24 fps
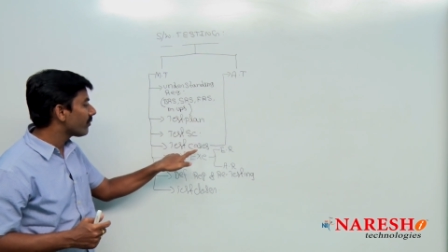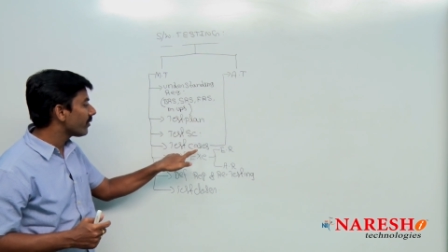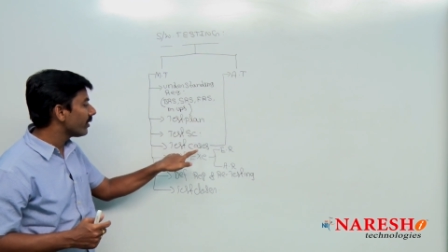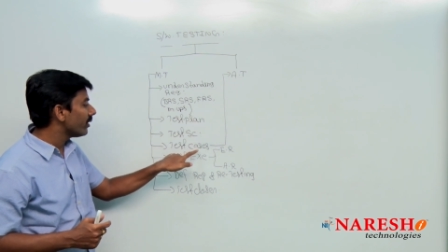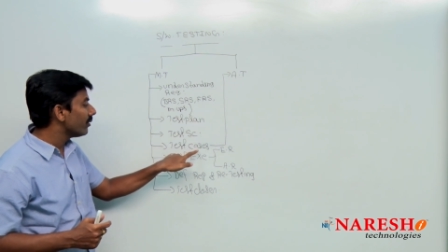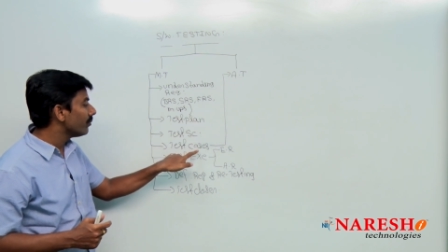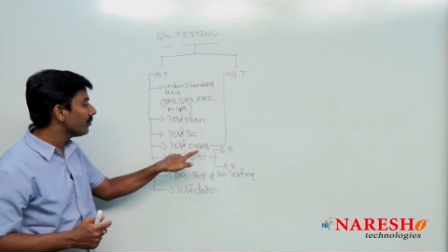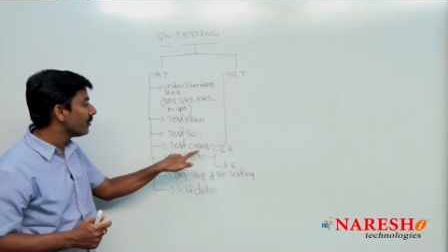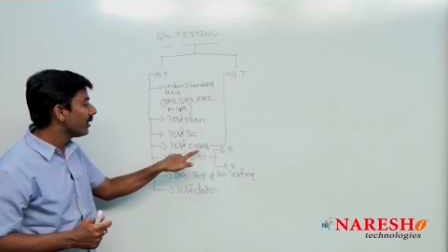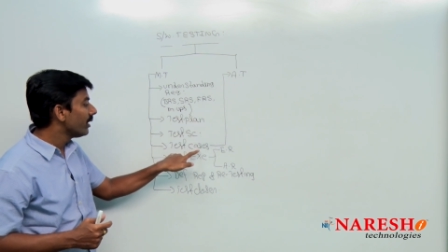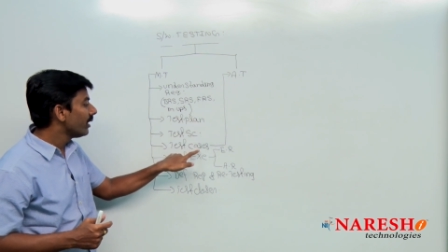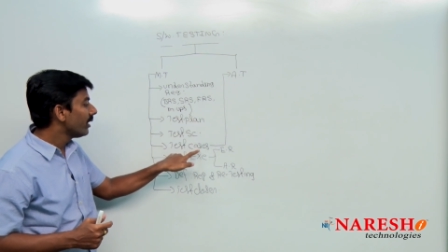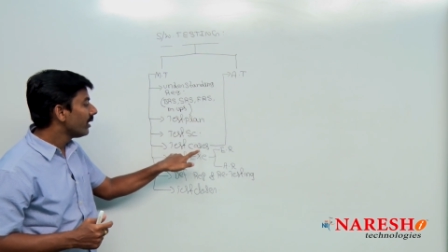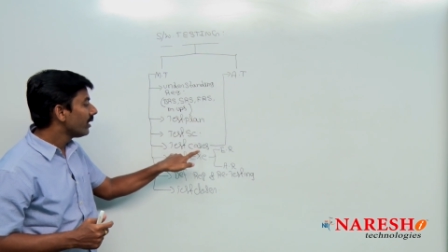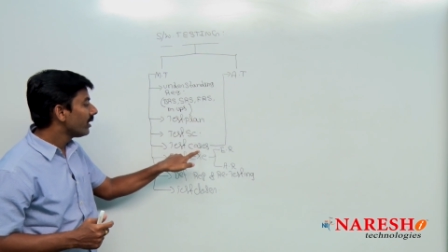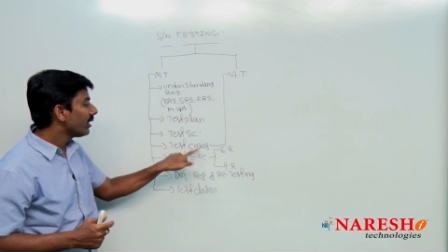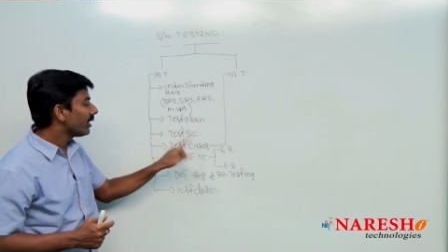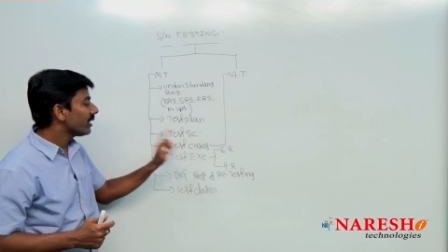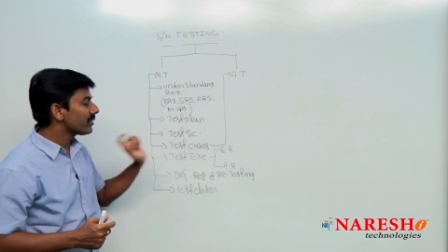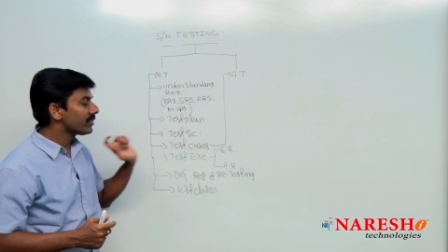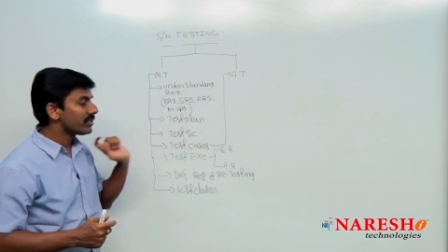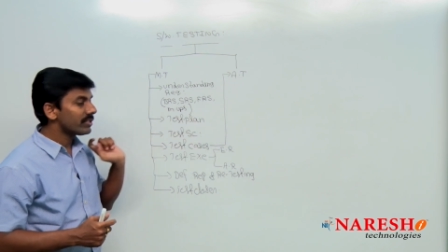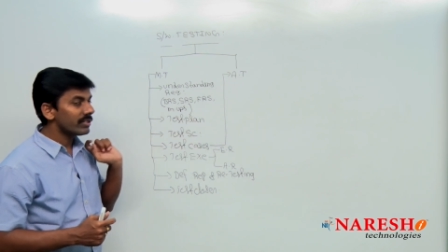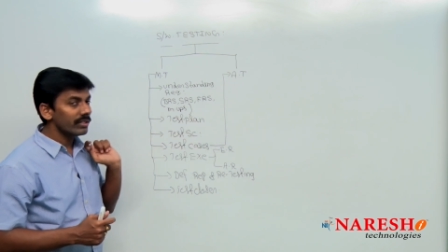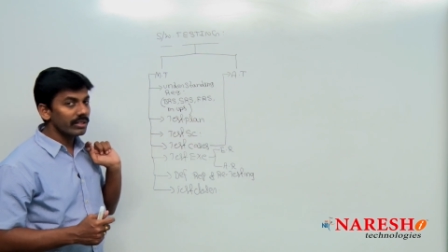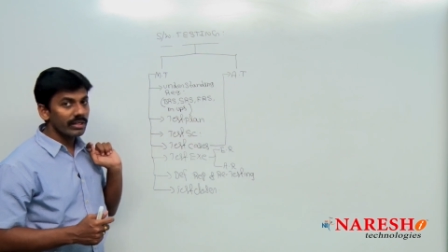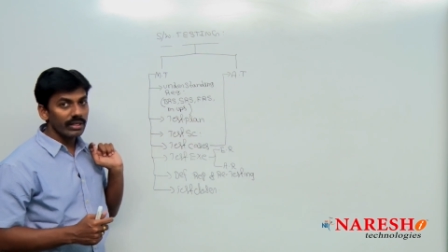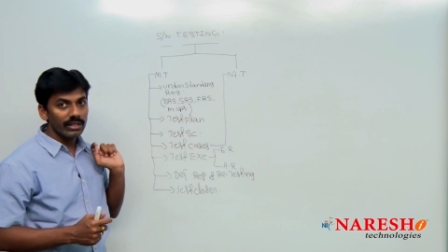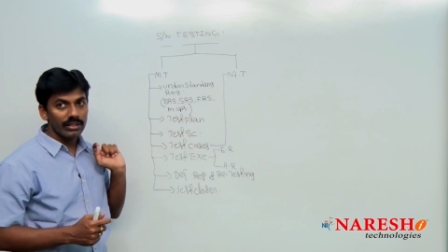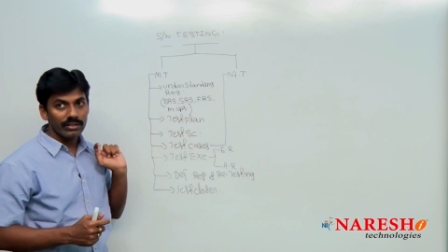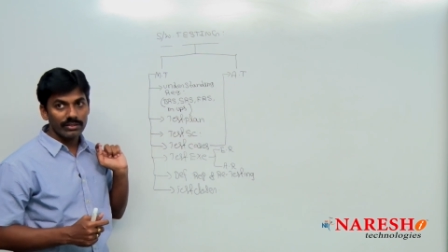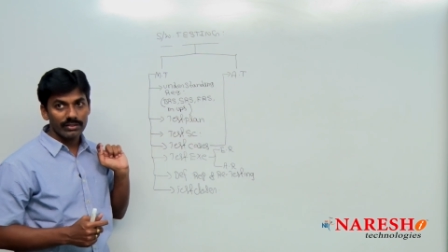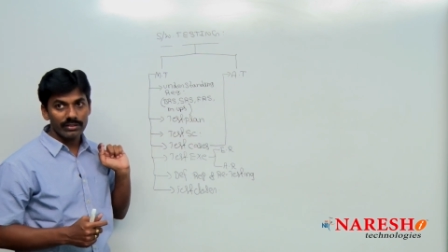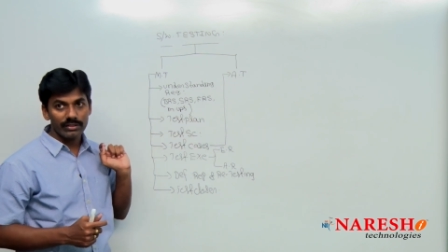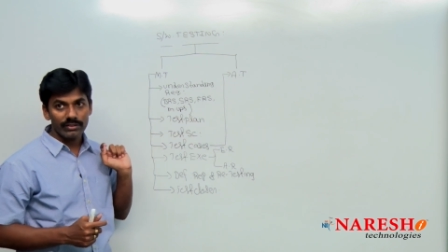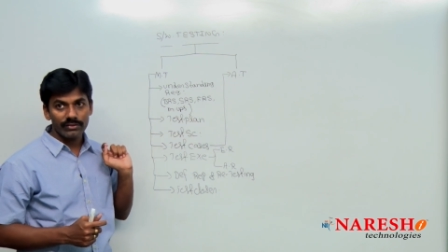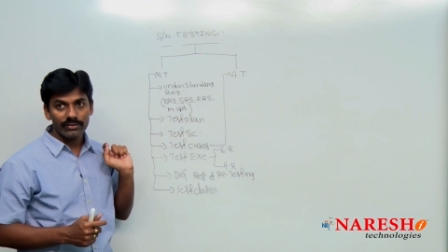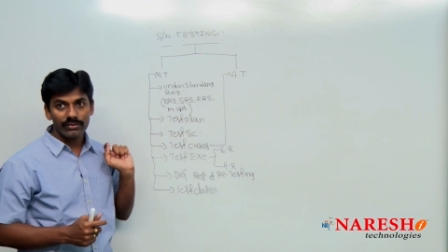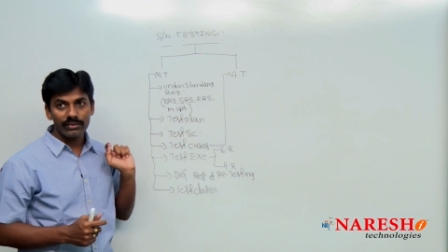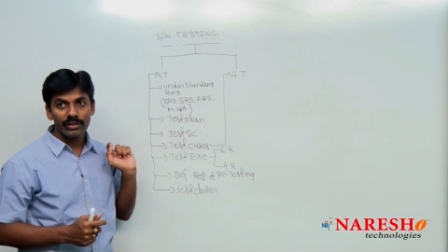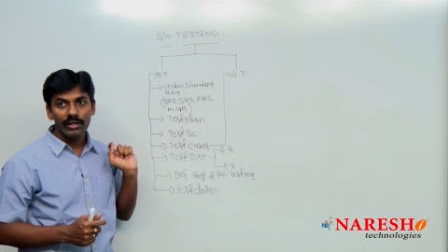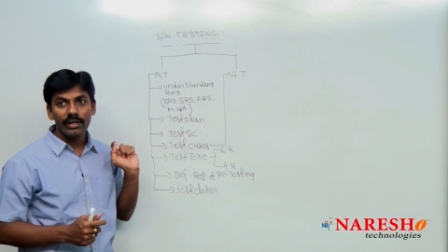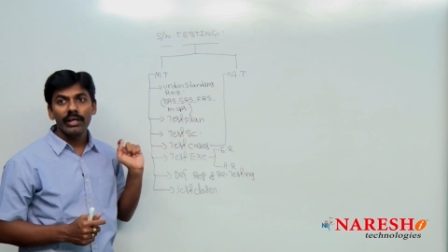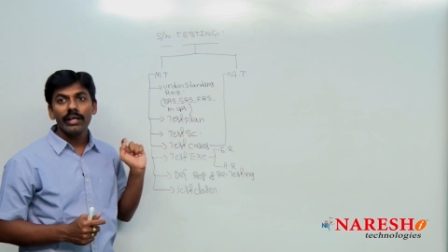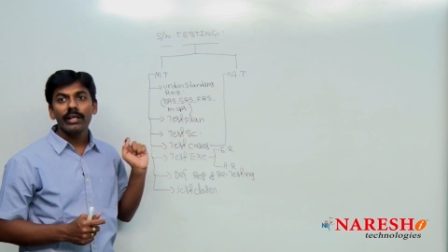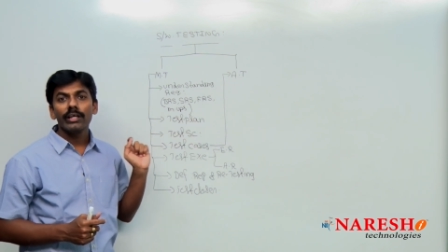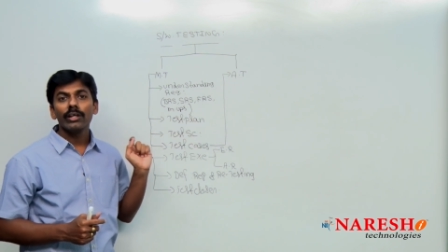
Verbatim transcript: from test cases.